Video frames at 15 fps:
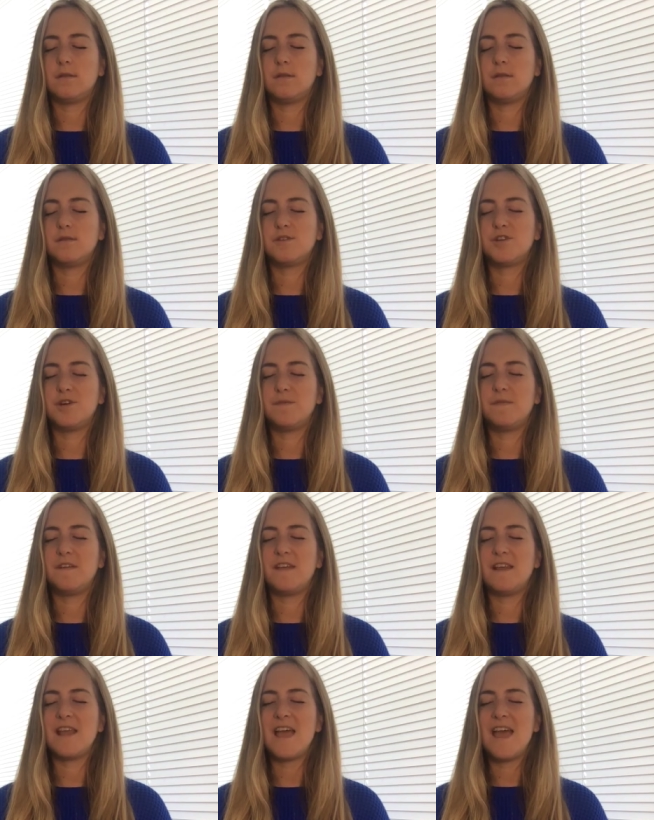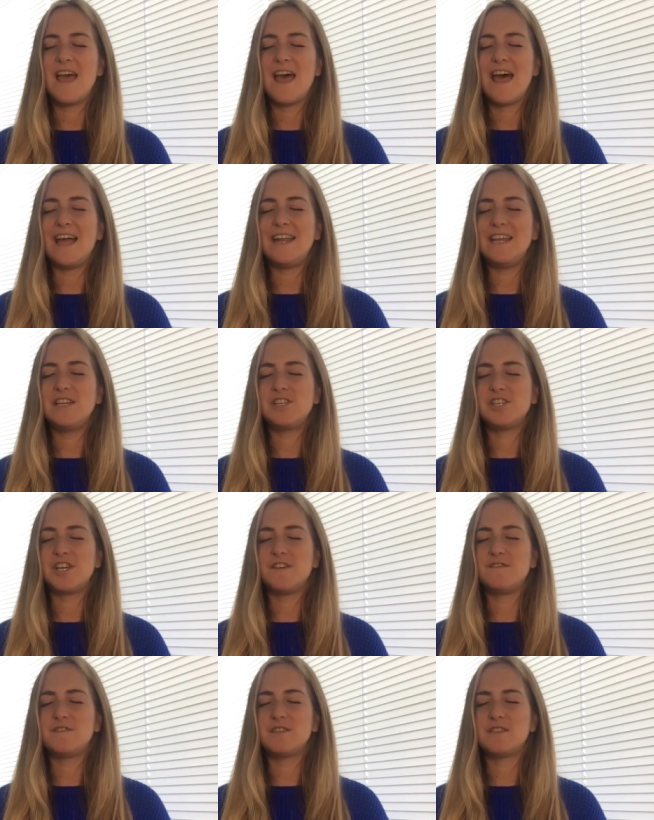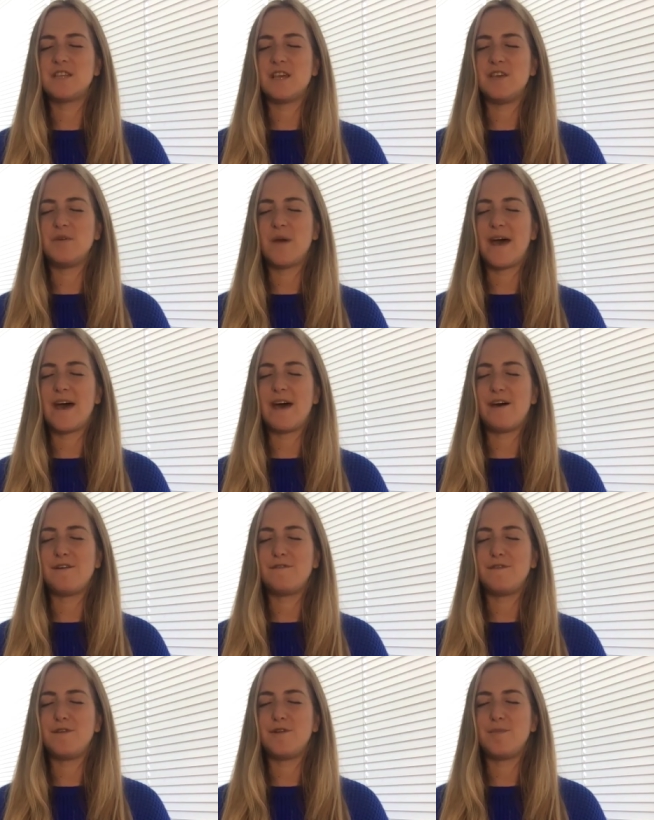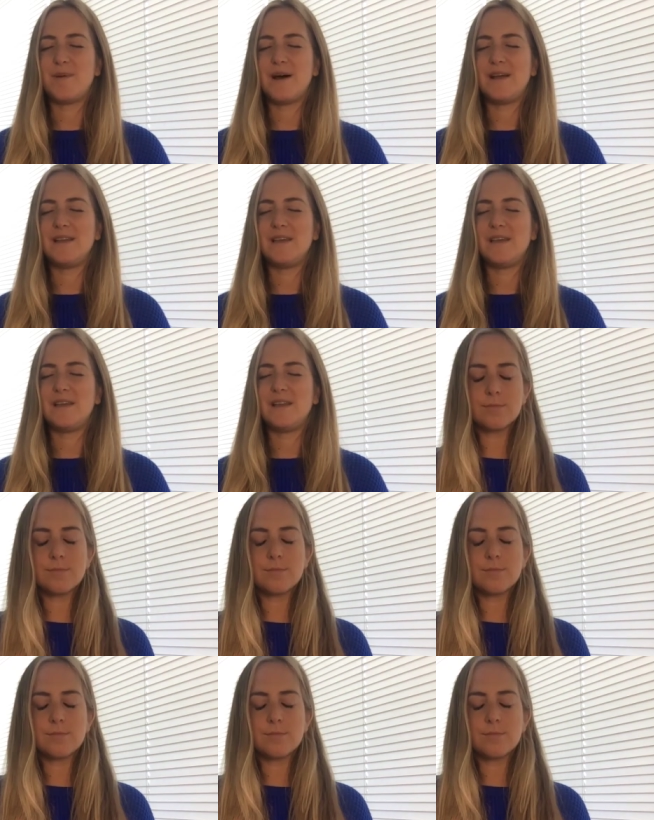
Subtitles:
Observing any shifts that you have in your body.